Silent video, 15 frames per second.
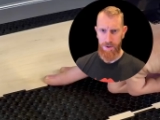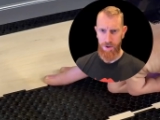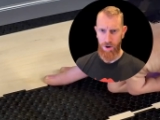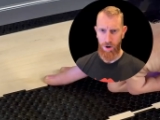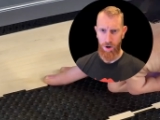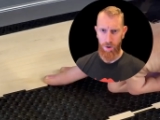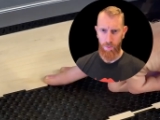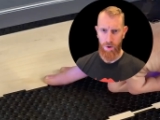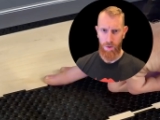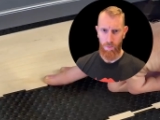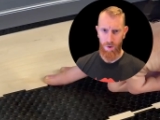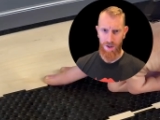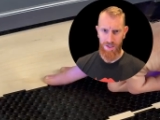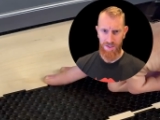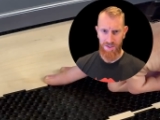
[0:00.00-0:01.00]
hardware
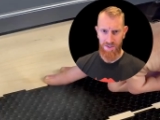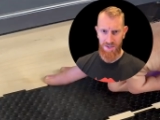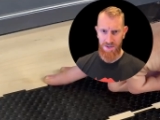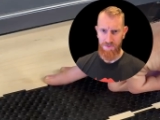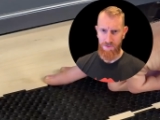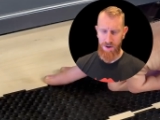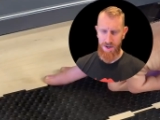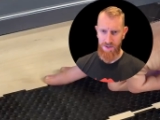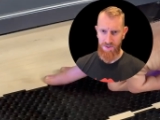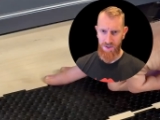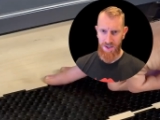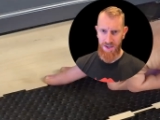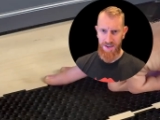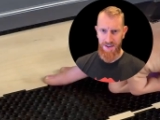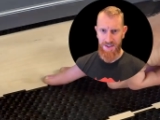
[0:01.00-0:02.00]
wallet seed phrase
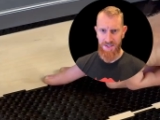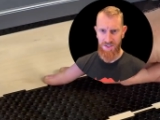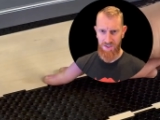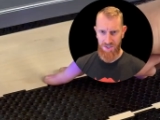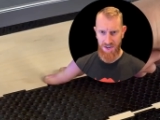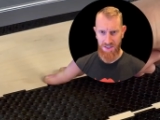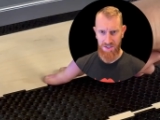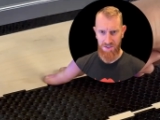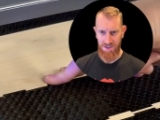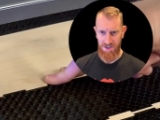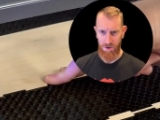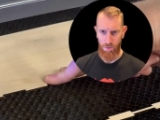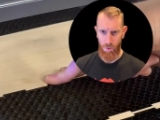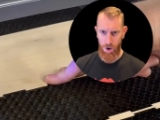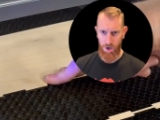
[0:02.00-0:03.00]
into stainless steel
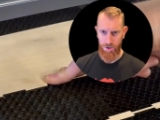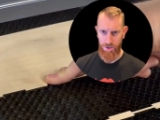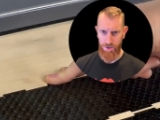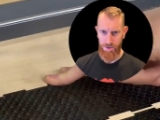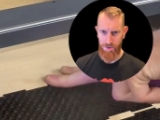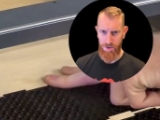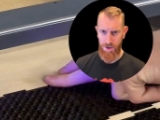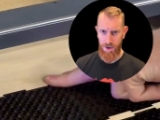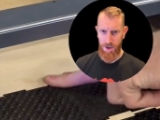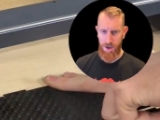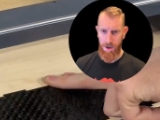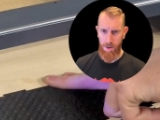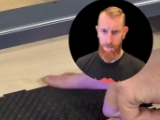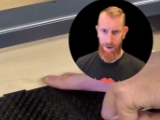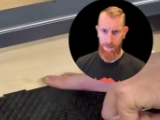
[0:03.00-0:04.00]
washers.
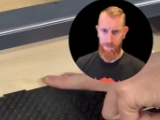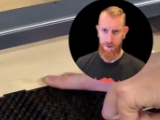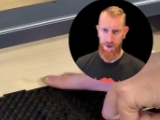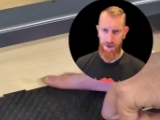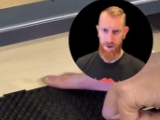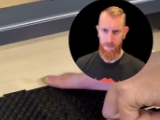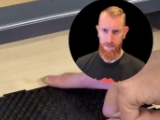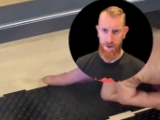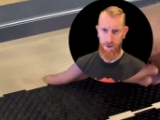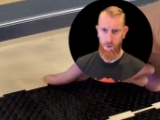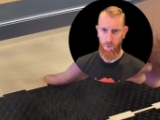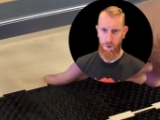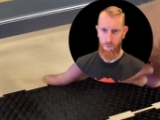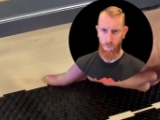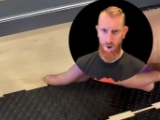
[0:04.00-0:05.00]
By putting your
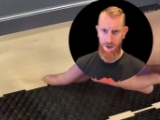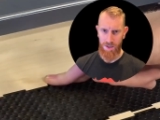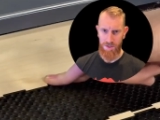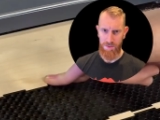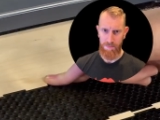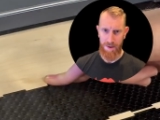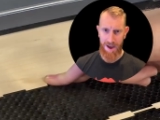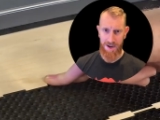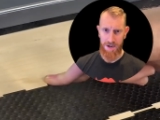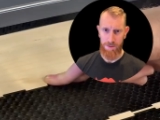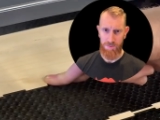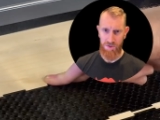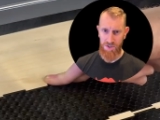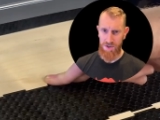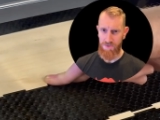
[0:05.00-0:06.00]
Bitcoin wallet's backup
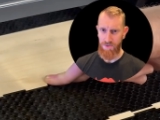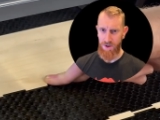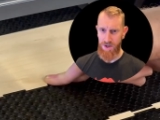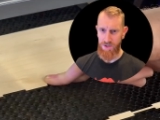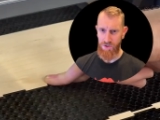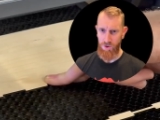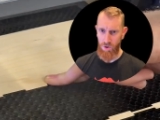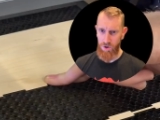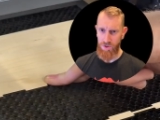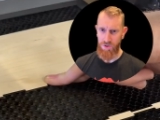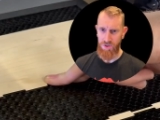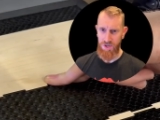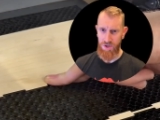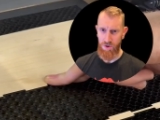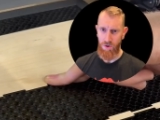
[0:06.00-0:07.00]
seed phrase on
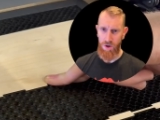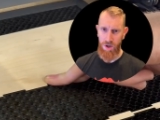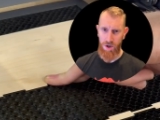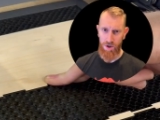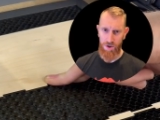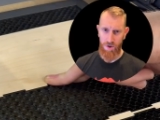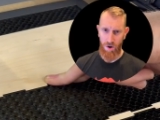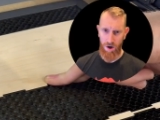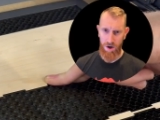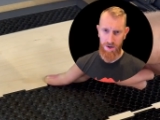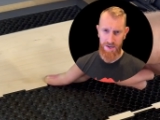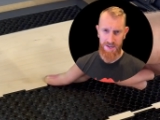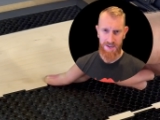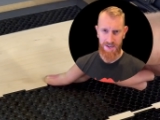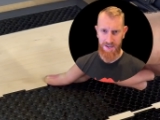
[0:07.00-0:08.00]
steel, you harden
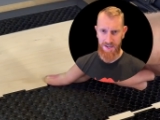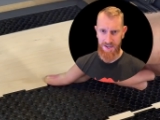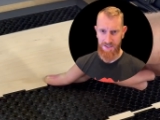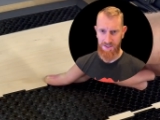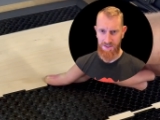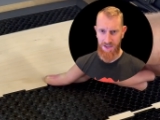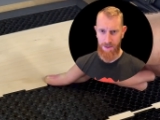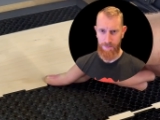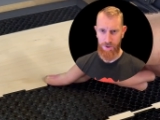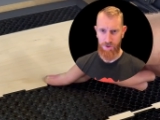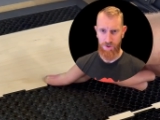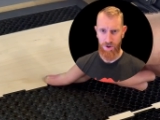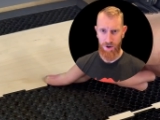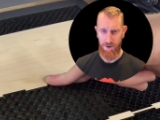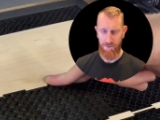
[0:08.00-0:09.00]
it against damage
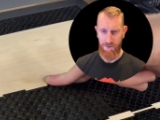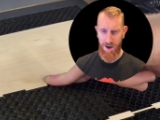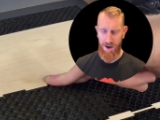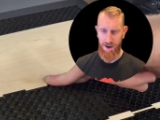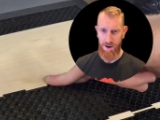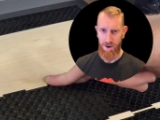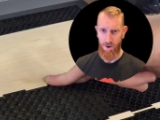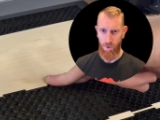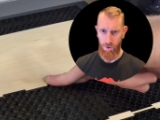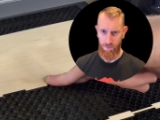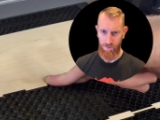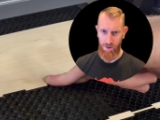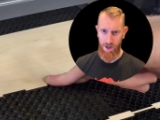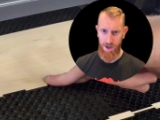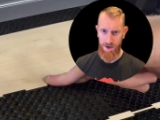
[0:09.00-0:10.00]
during fire or
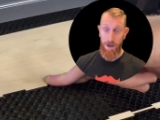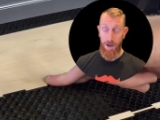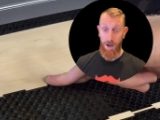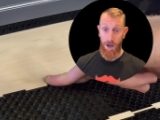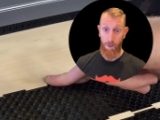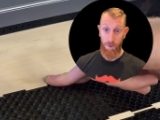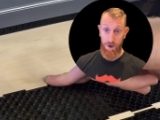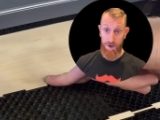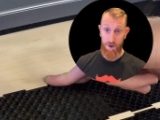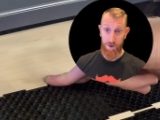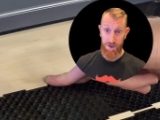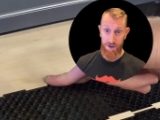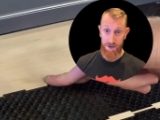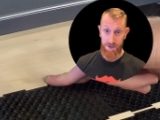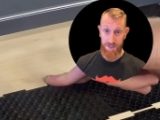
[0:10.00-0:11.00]
flood. I want to note
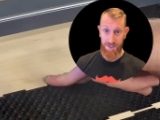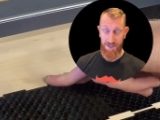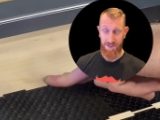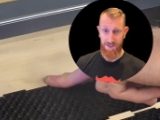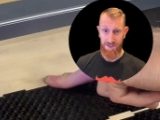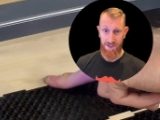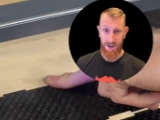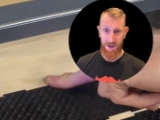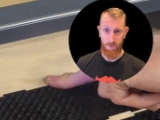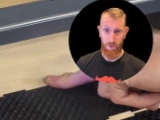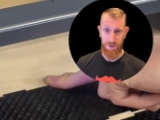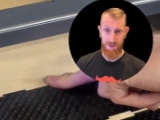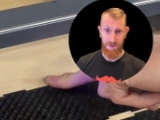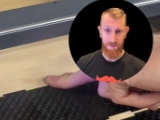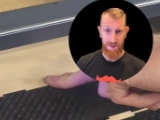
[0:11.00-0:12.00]
here that this design
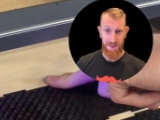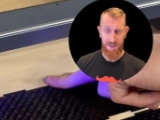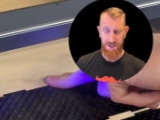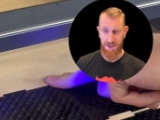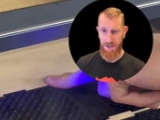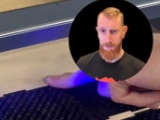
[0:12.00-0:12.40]
was invented and